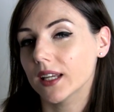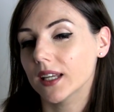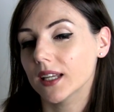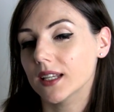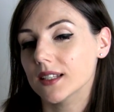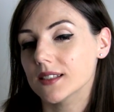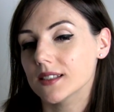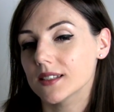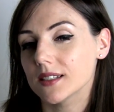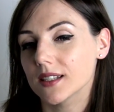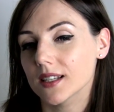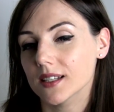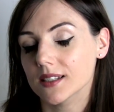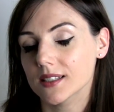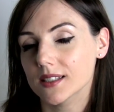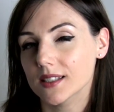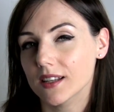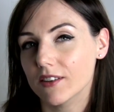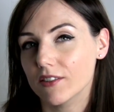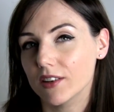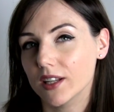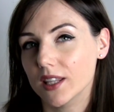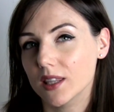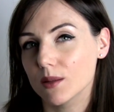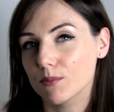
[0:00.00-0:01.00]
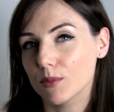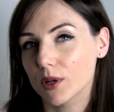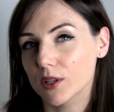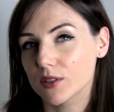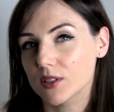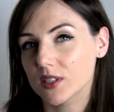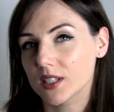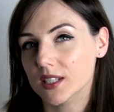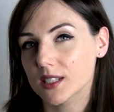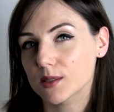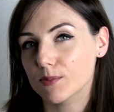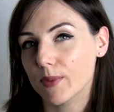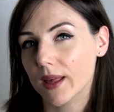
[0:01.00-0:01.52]
It isn't necessarily the most
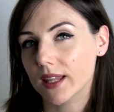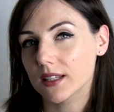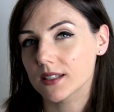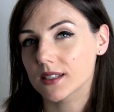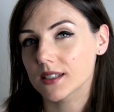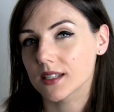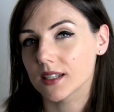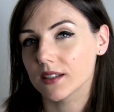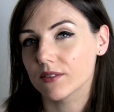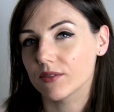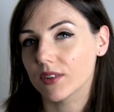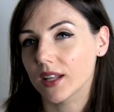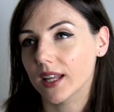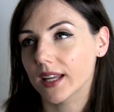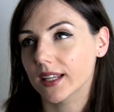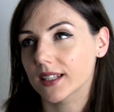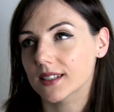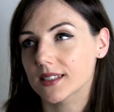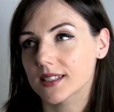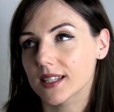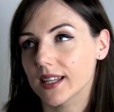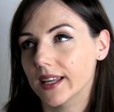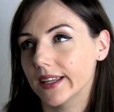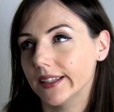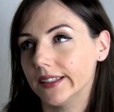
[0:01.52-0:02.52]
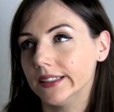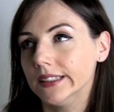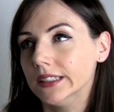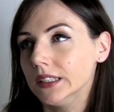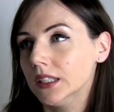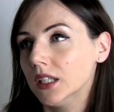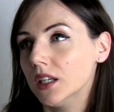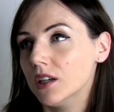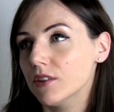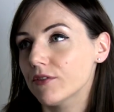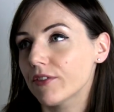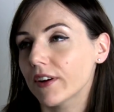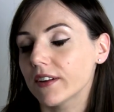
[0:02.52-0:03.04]
expensive, like say
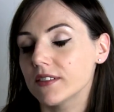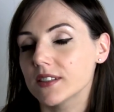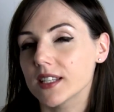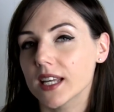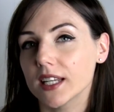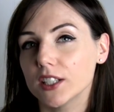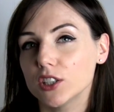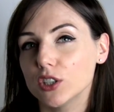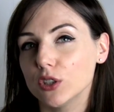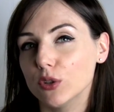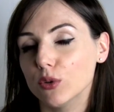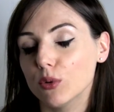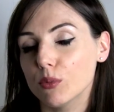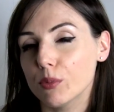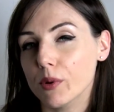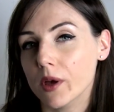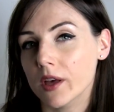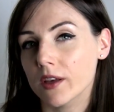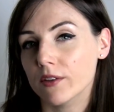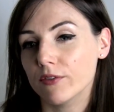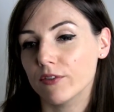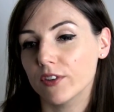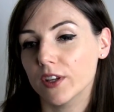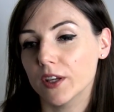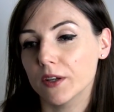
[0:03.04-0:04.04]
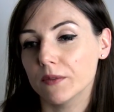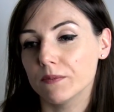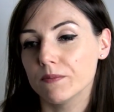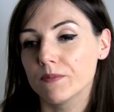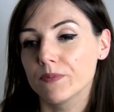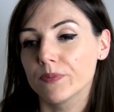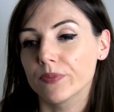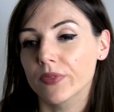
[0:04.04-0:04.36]
foundation or perfume.